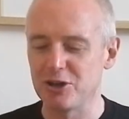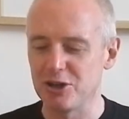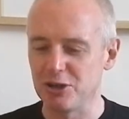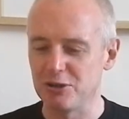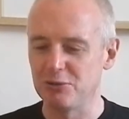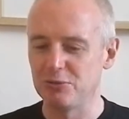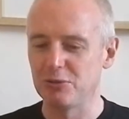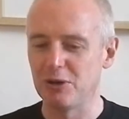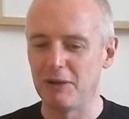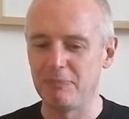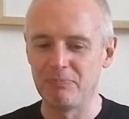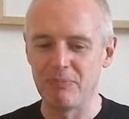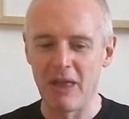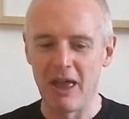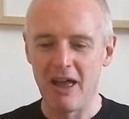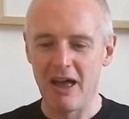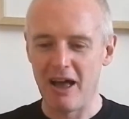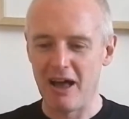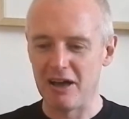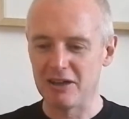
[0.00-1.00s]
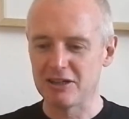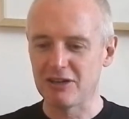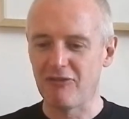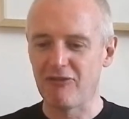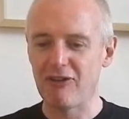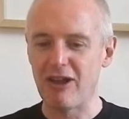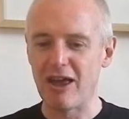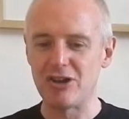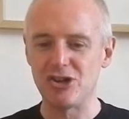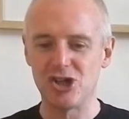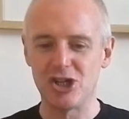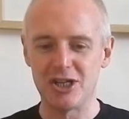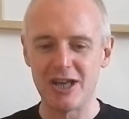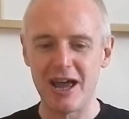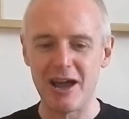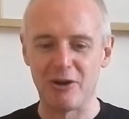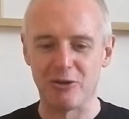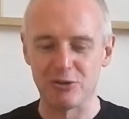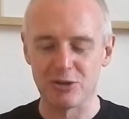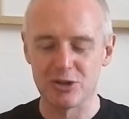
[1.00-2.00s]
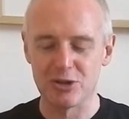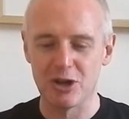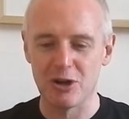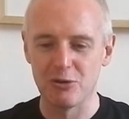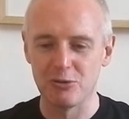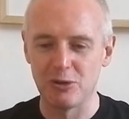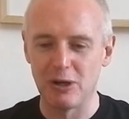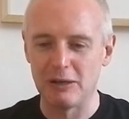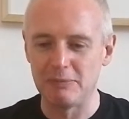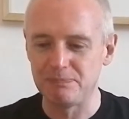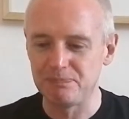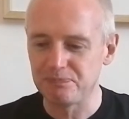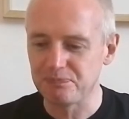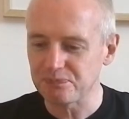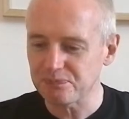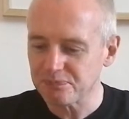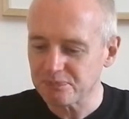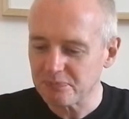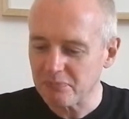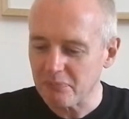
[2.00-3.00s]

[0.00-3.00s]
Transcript: to flesh it out. So...